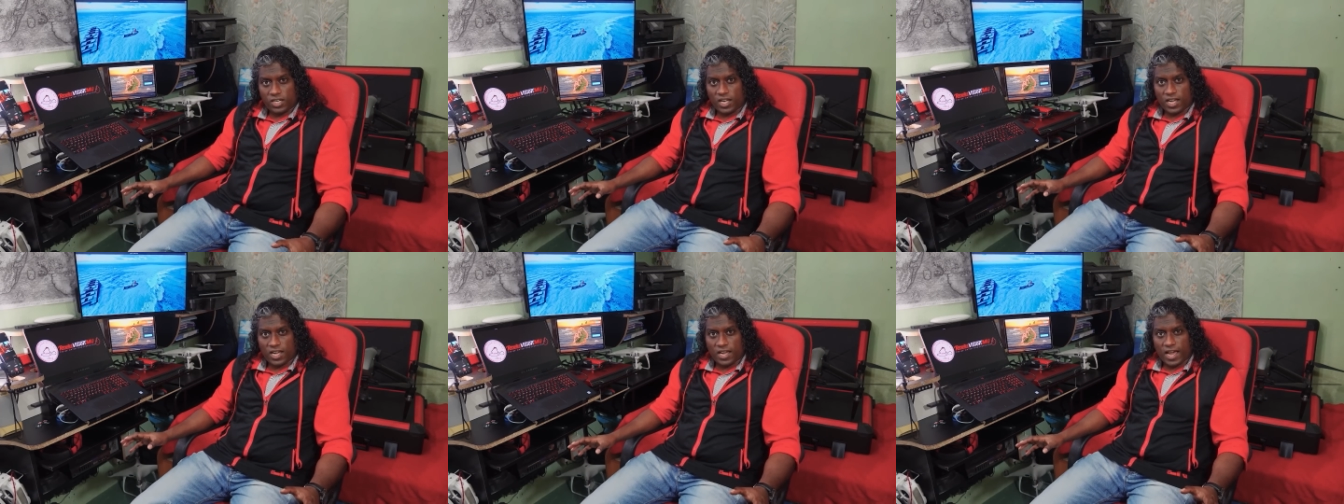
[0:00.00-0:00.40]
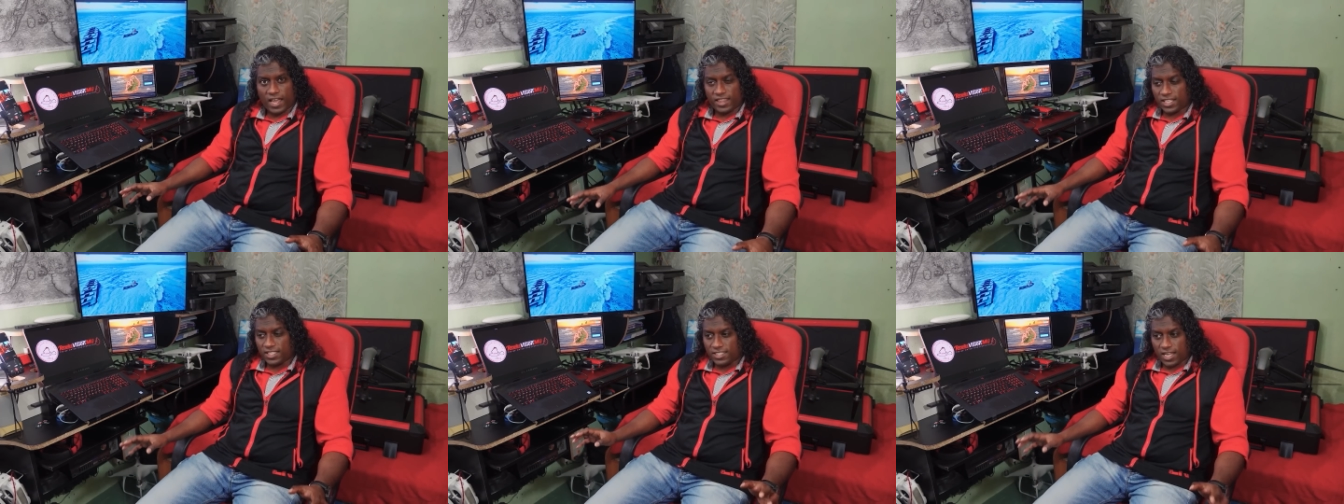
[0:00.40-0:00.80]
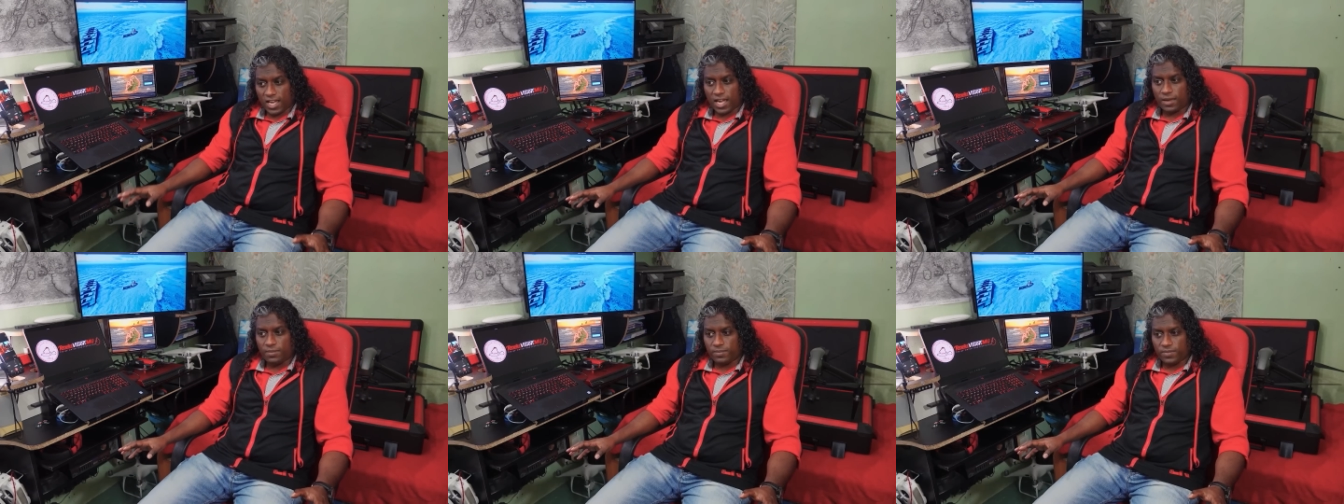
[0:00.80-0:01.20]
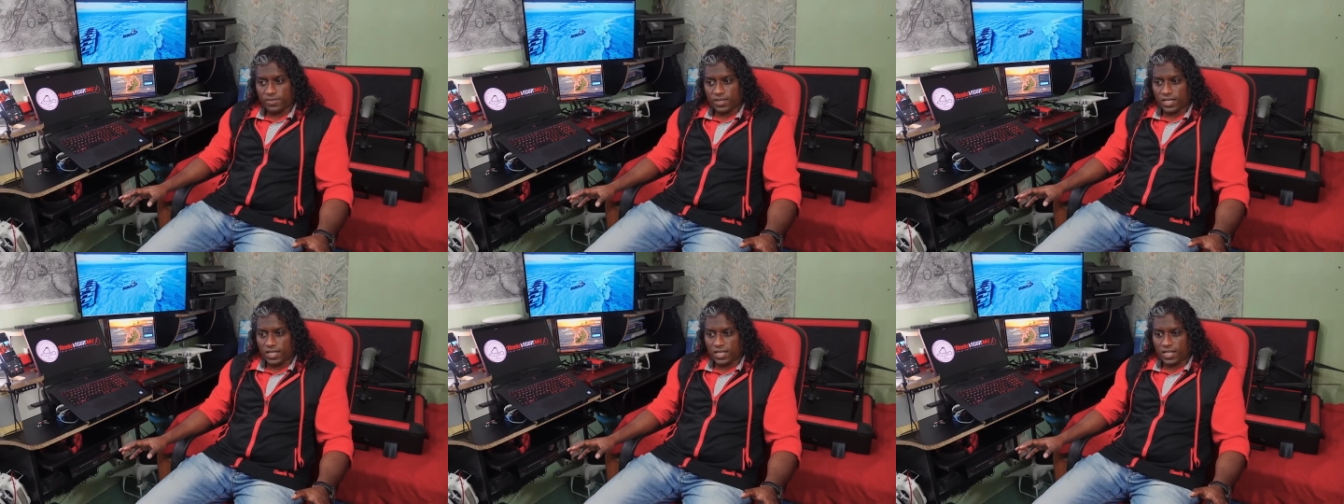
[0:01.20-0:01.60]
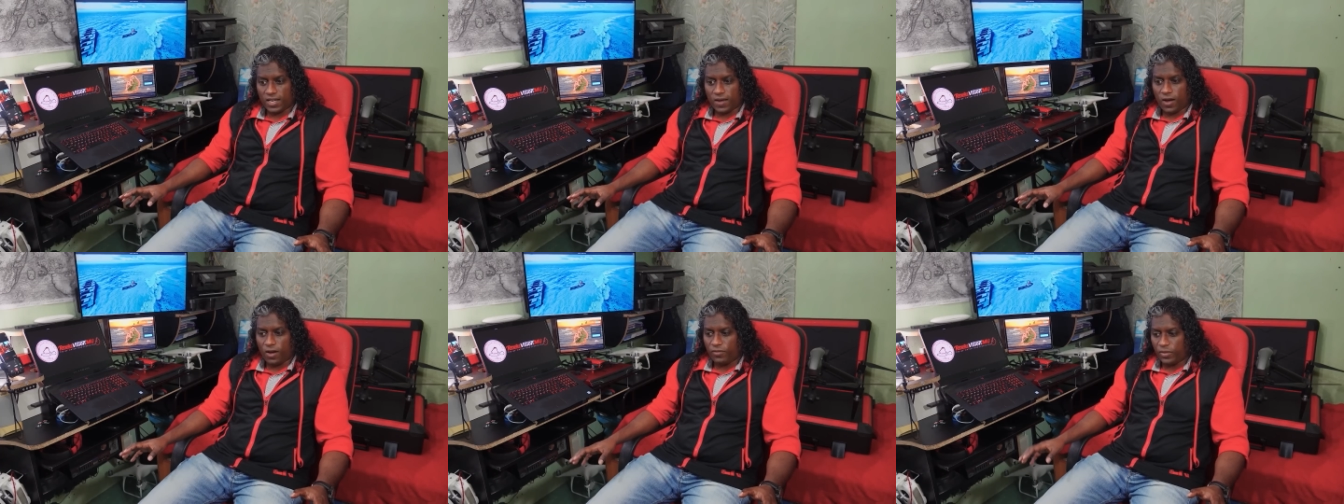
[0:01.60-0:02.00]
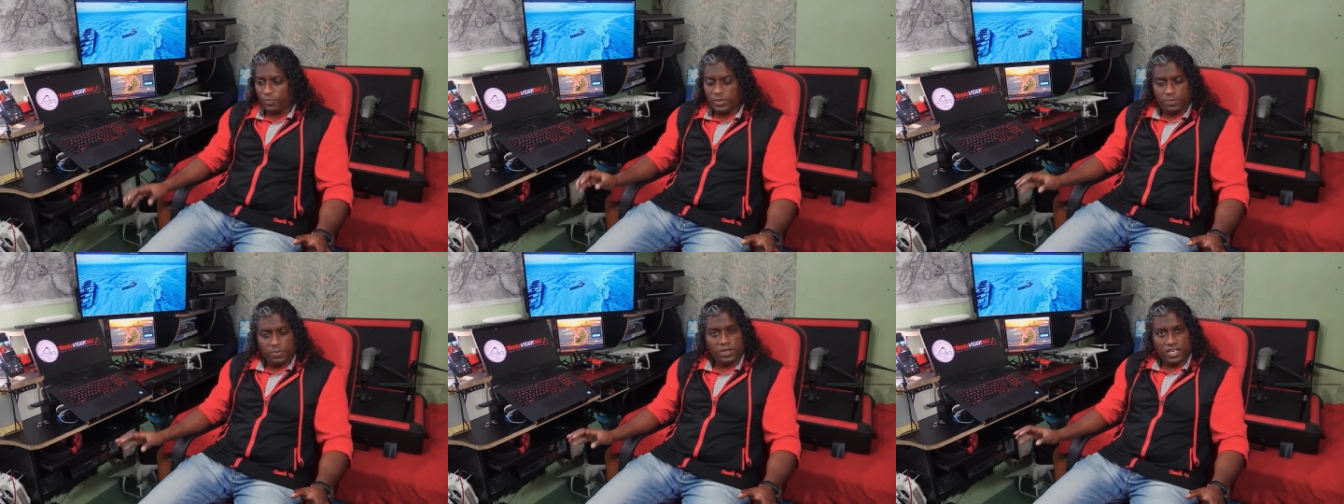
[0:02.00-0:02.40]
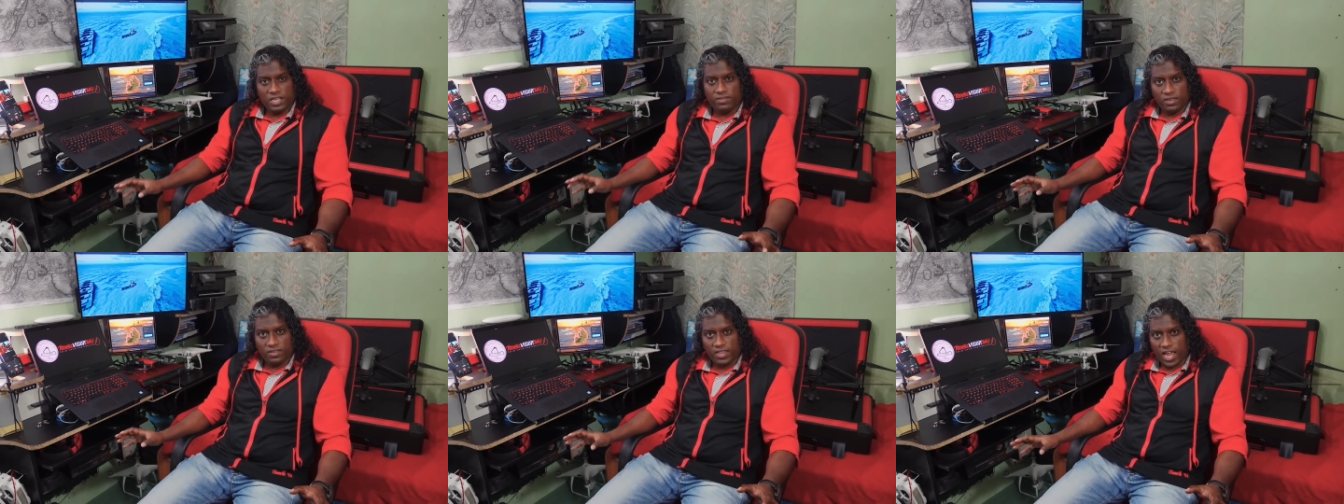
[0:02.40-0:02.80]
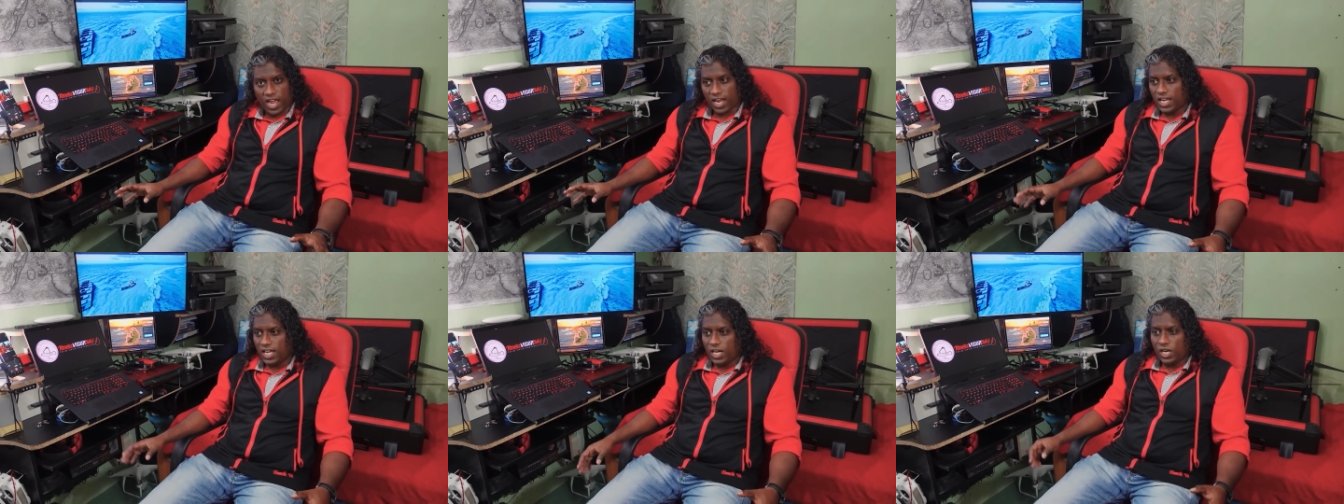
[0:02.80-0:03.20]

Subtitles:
at that time of the people living there.